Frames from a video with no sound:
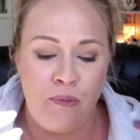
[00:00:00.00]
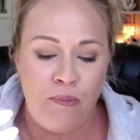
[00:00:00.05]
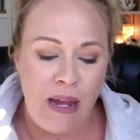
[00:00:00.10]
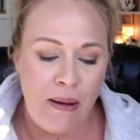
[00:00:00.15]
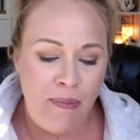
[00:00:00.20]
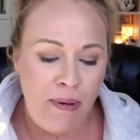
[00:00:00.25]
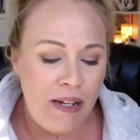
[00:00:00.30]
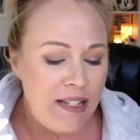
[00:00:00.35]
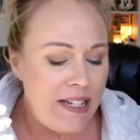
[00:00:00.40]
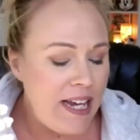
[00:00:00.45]

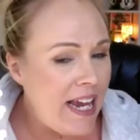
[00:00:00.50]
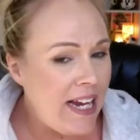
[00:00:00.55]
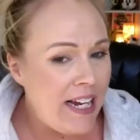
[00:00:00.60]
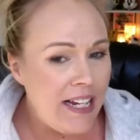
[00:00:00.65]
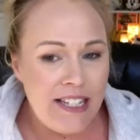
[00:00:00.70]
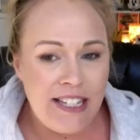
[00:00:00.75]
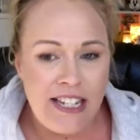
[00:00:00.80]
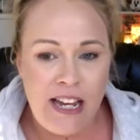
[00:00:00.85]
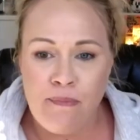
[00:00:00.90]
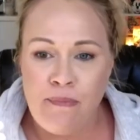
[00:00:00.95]
Maybe take
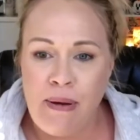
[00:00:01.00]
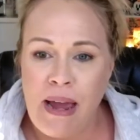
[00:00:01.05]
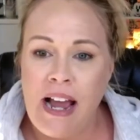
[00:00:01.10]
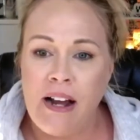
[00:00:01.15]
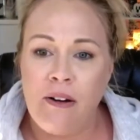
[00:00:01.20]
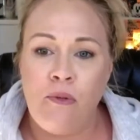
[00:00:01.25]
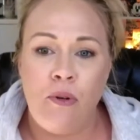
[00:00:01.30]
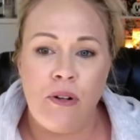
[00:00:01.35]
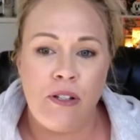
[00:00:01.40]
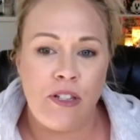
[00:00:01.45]
a step
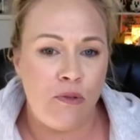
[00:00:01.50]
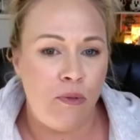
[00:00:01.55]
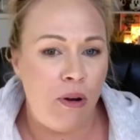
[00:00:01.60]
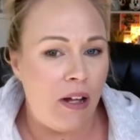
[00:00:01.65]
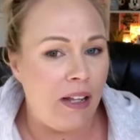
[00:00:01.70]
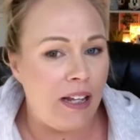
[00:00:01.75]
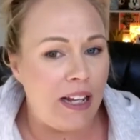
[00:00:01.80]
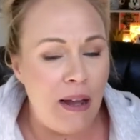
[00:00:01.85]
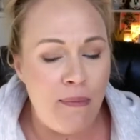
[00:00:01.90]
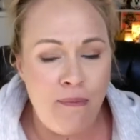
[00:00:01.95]
back once in a
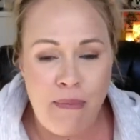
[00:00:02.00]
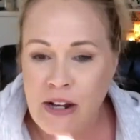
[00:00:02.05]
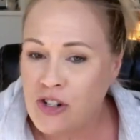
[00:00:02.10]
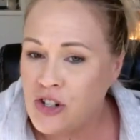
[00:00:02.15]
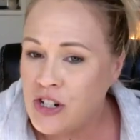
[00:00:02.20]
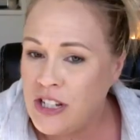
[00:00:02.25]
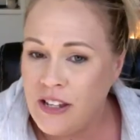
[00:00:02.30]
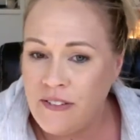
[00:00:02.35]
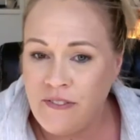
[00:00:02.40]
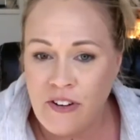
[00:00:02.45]
while, like I
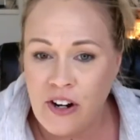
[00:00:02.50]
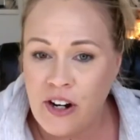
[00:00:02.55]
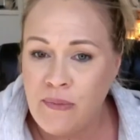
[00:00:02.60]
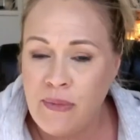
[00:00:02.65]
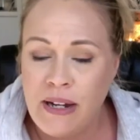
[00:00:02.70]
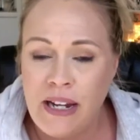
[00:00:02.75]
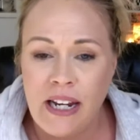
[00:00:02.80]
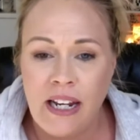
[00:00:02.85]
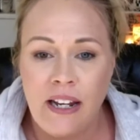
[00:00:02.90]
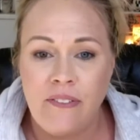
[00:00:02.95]
mentioned in the very
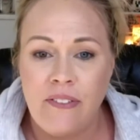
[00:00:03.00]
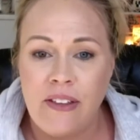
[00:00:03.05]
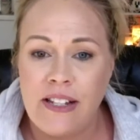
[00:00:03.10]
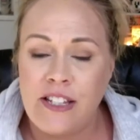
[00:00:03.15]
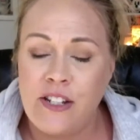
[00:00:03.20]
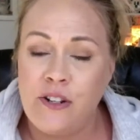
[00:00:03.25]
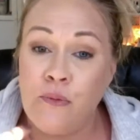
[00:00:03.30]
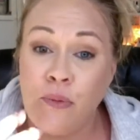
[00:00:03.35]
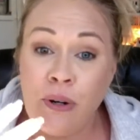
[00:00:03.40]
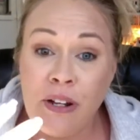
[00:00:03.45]
beginning of this,
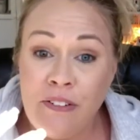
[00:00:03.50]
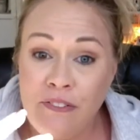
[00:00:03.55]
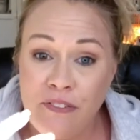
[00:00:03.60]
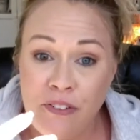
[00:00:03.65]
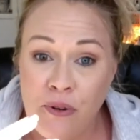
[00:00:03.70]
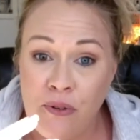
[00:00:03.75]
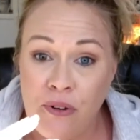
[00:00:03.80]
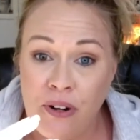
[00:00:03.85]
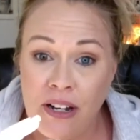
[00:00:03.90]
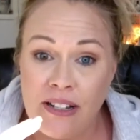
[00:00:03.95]
and
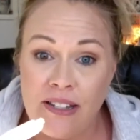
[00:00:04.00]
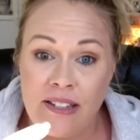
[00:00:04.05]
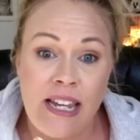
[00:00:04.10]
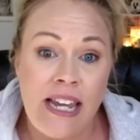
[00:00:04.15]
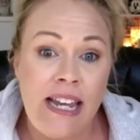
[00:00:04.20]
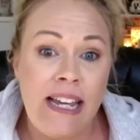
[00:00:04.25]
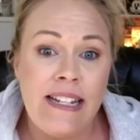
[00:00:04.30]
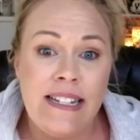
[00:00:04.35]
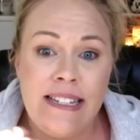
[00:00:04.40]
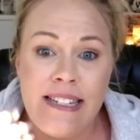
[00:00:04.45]
refocus.
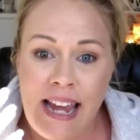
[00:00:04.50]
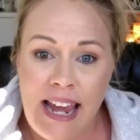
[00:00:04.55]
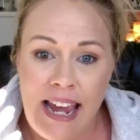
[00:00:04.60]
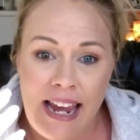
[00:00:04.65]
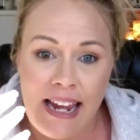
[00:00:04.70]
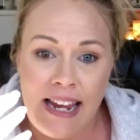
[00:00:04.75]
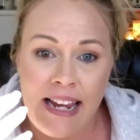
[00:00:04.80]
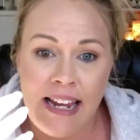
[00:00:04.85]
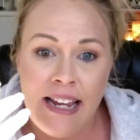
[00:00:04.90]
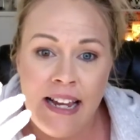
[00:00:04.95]
Take a
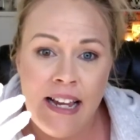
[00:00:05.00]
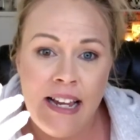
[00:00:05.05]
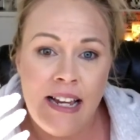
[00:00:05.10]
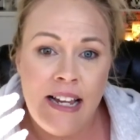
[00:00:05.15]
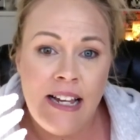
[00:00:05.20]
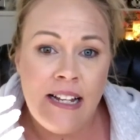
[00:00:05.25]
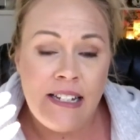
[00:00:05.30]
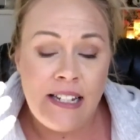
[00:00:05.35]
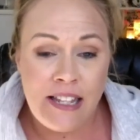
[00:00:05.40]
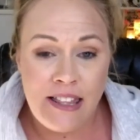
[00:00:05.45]
day
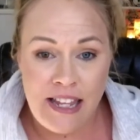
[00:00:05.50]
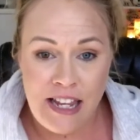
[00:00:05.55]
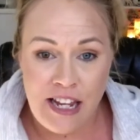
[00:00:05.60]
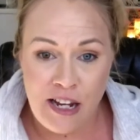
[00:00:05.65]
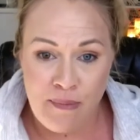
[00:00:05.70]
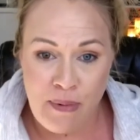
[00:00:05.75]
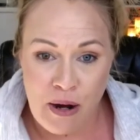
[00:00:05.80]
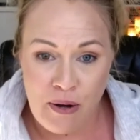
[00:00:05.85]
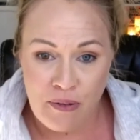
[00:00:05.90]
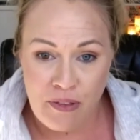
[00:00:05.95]
to think
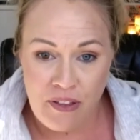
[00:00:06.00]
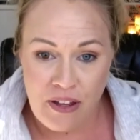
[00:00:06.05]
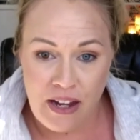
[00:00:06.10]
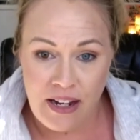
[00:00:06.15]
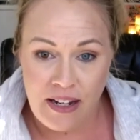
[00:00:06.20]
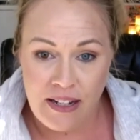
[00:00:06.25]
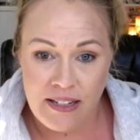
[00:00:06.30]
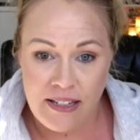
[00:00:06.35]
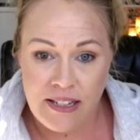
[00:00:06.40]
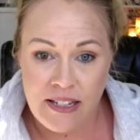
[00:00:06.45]
about
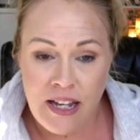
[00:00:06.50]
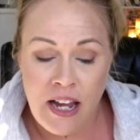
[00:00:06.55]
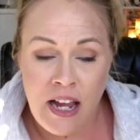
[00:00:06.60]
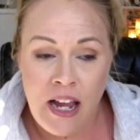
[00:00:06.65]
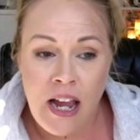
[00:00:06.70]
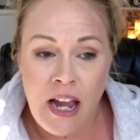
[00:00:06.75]
things.